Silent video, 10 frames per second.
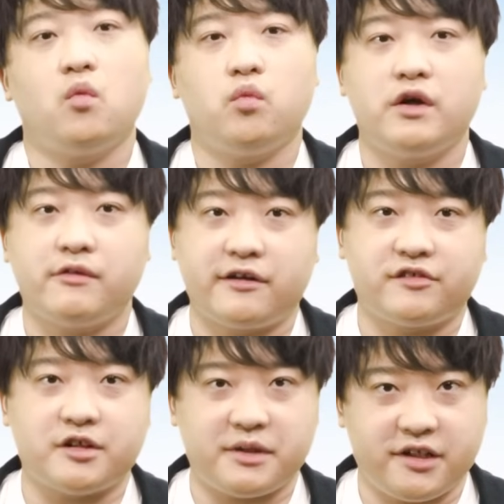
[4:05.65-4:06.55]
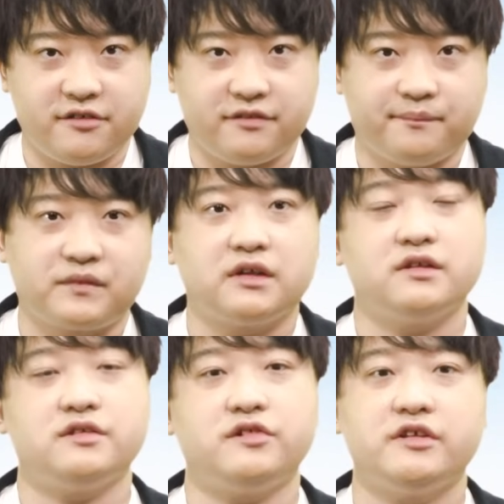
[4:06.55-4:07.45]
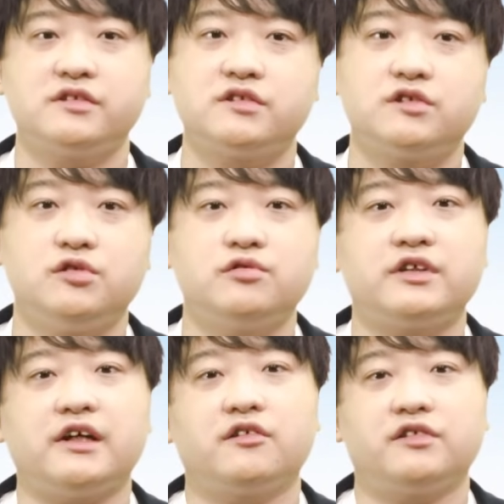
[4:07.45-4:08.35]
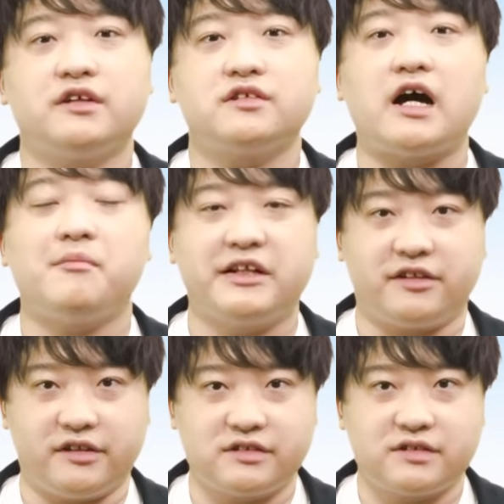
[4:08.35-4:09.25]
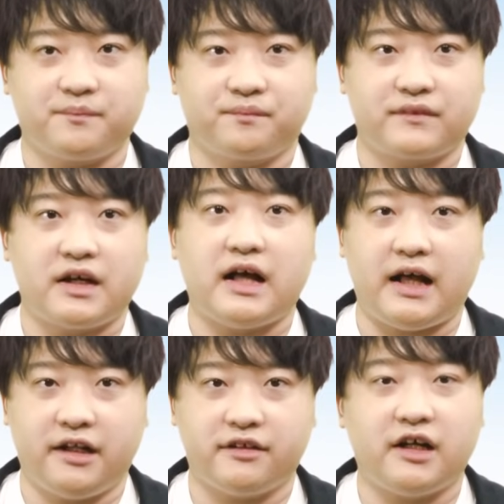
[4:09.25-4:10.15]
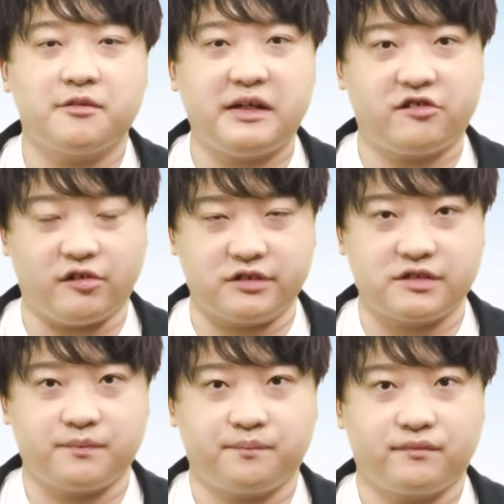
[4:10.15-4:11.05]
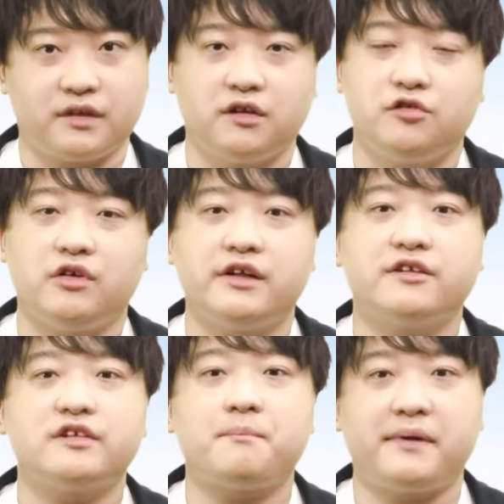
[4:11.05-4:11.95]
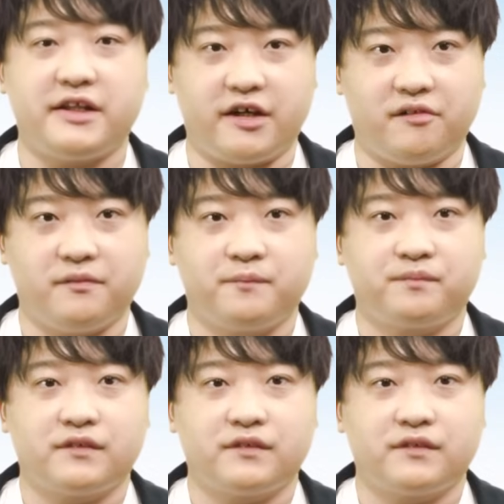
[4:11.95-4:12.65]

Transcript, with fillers: We will reveal these two characters' abilities and animations during the video,